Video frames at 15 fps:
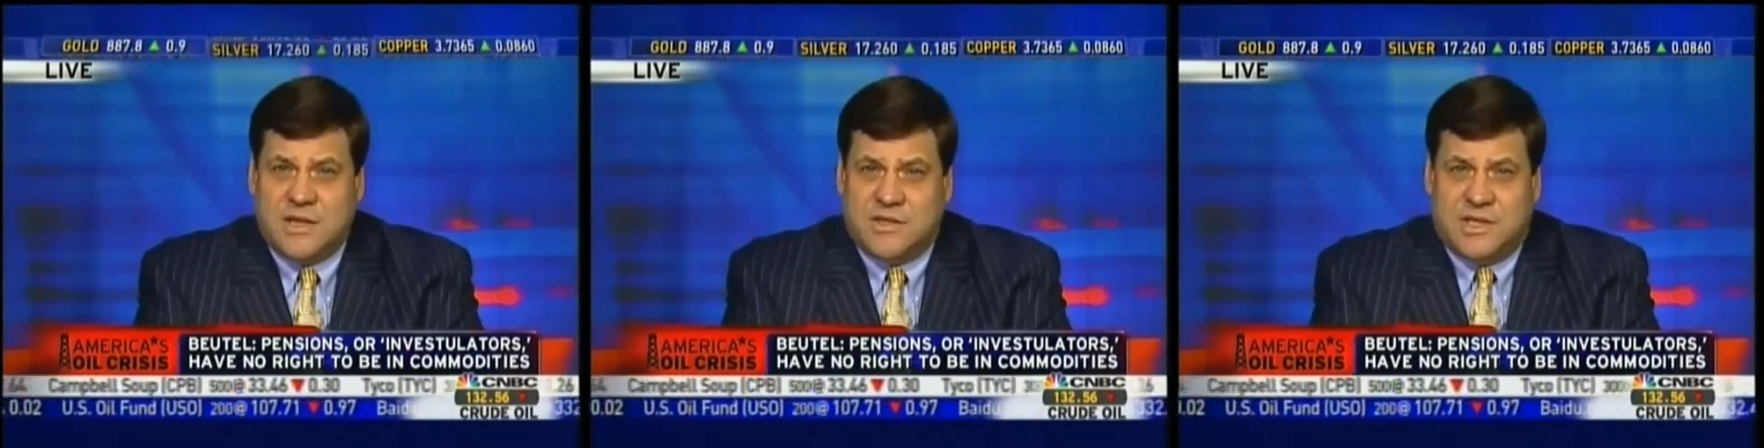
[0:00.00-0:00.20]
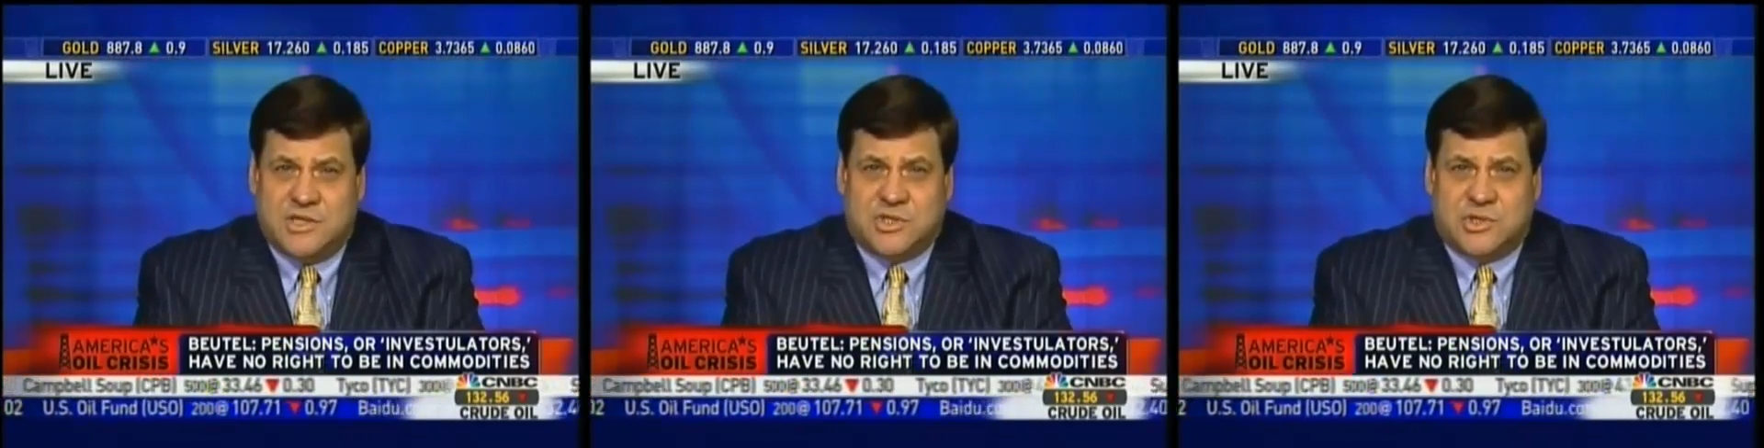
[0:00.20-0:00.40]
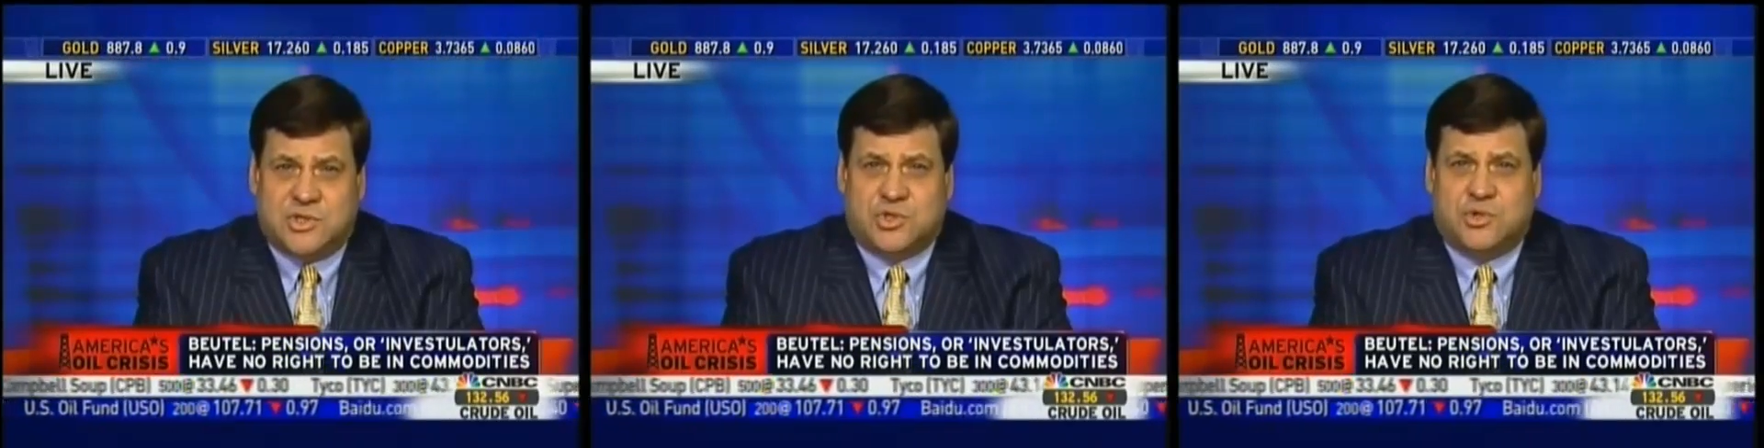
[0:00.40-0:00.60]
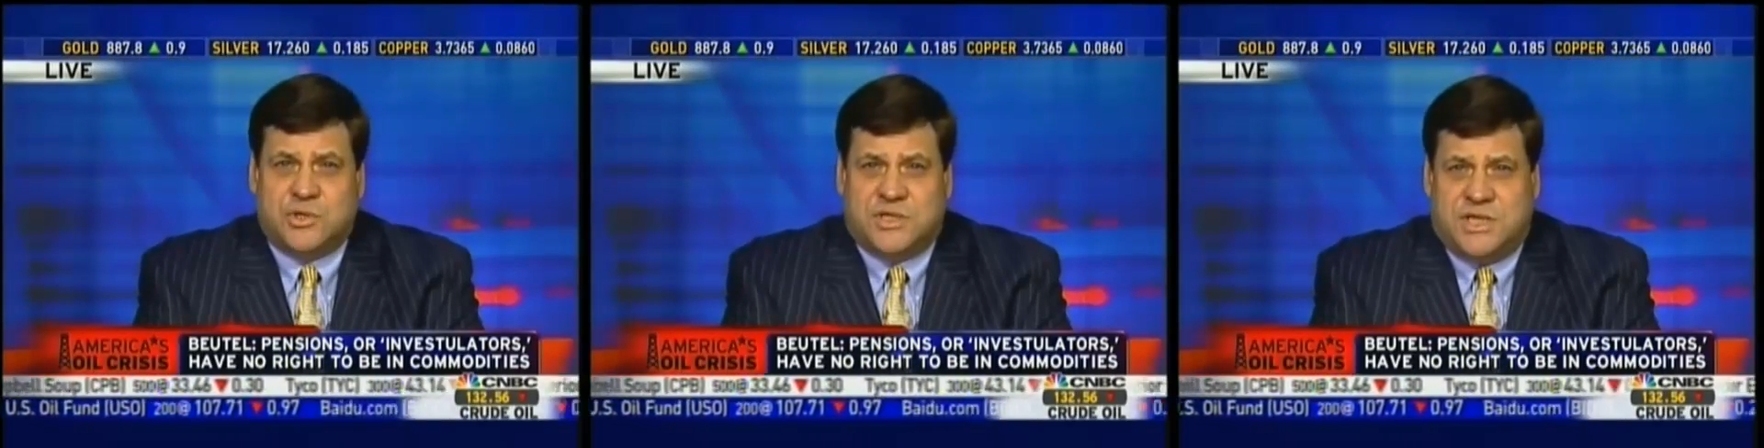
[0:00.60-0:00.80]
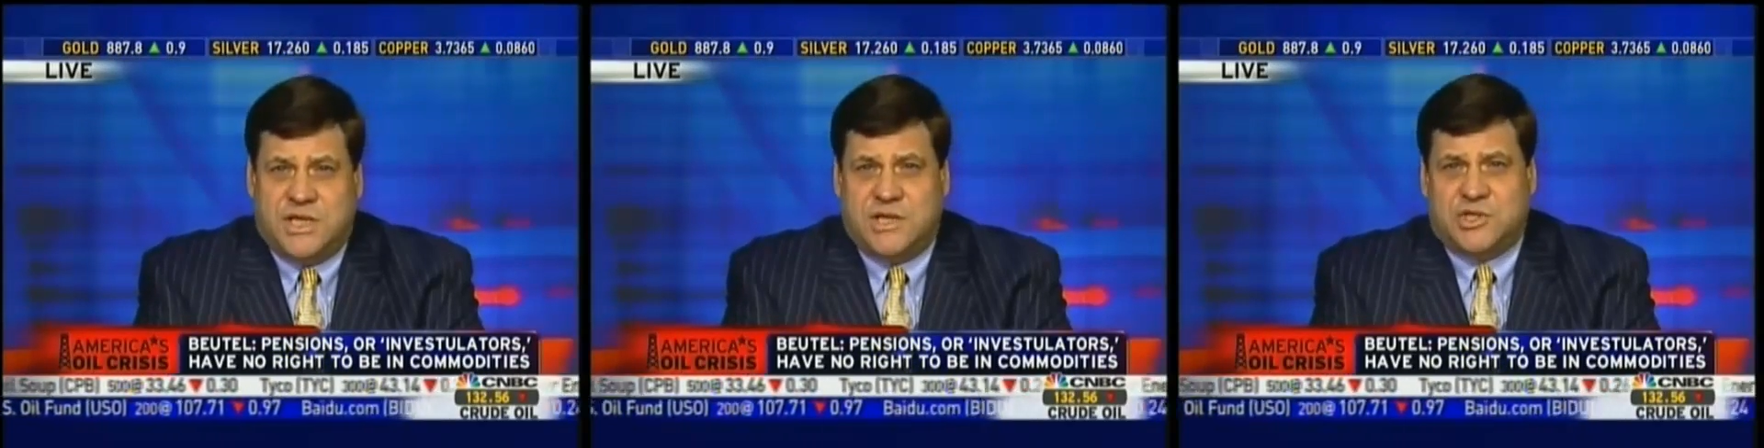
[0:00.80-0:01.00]
These are
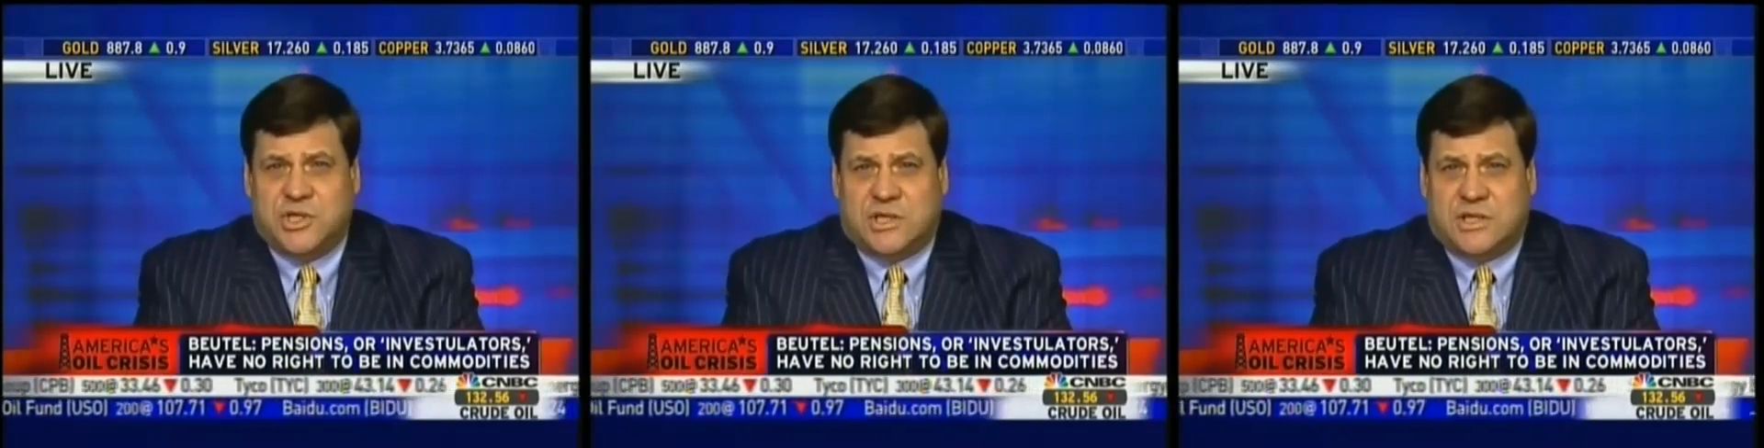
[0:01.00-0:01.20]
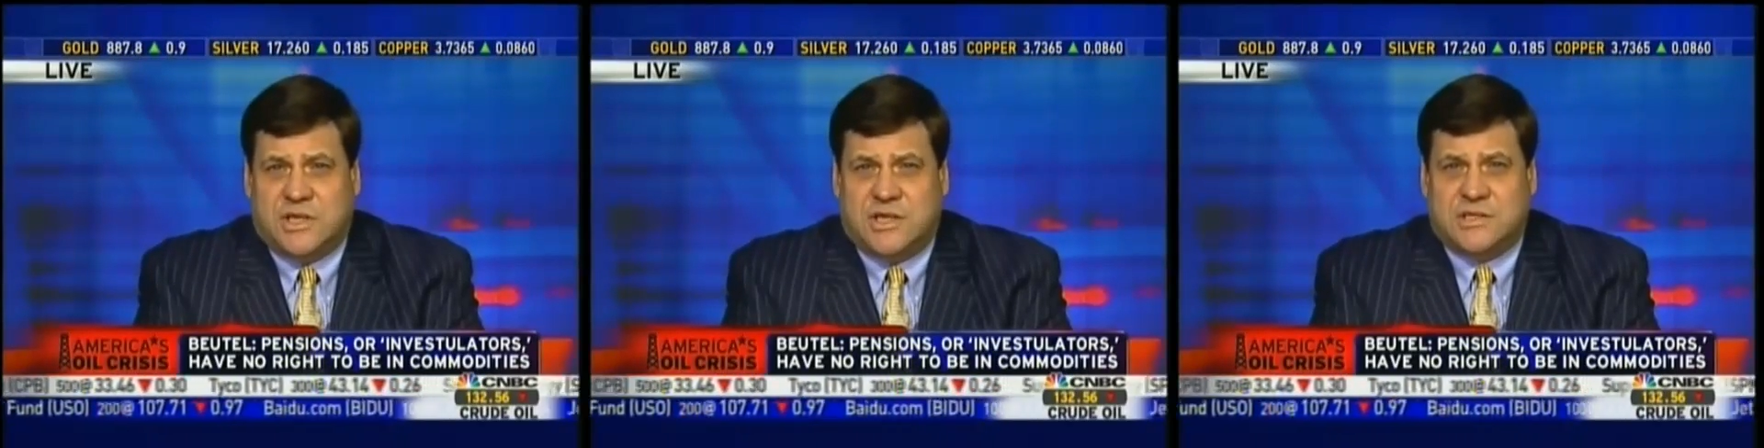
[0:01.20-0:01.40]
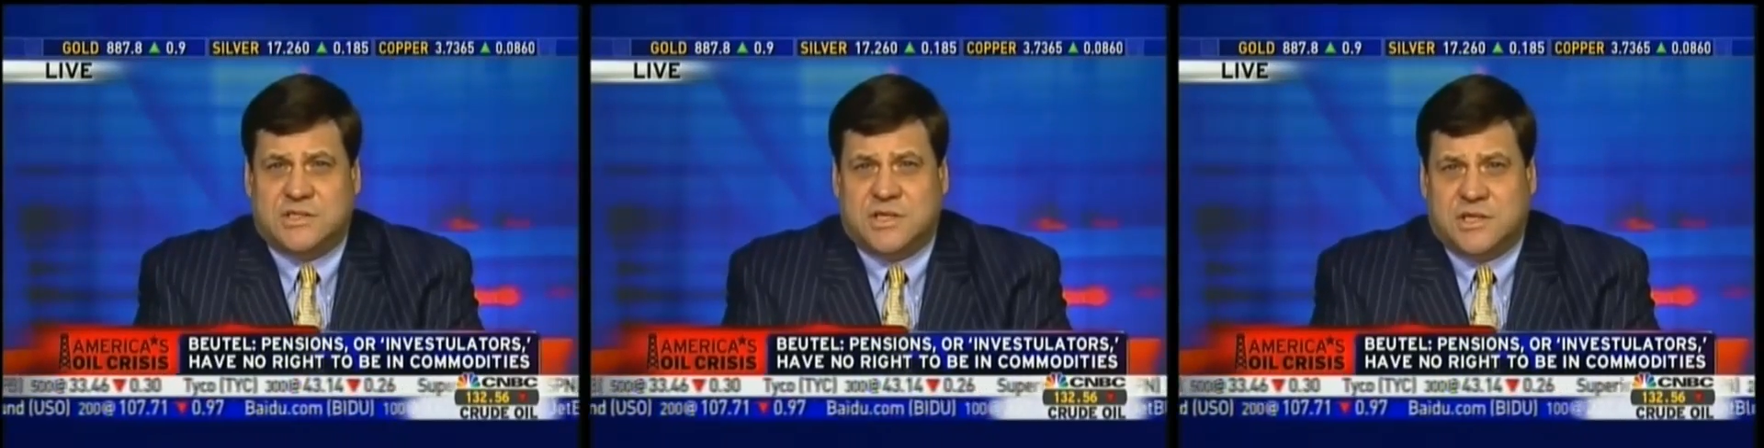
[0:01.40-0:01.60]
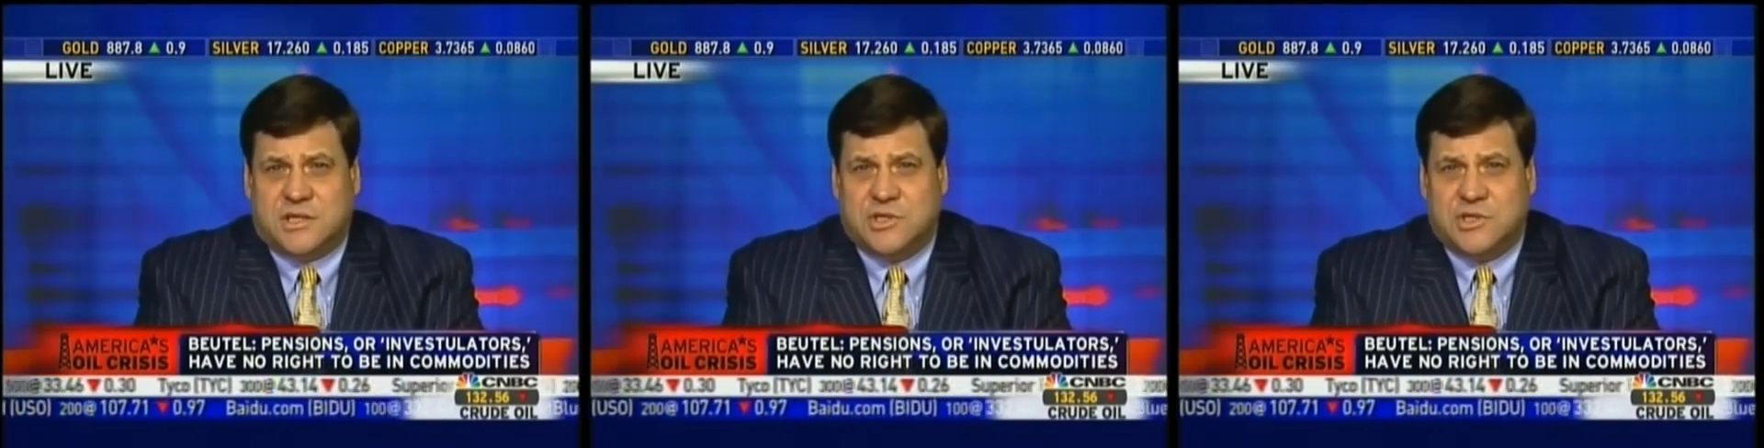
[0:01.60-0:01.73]
strategic things that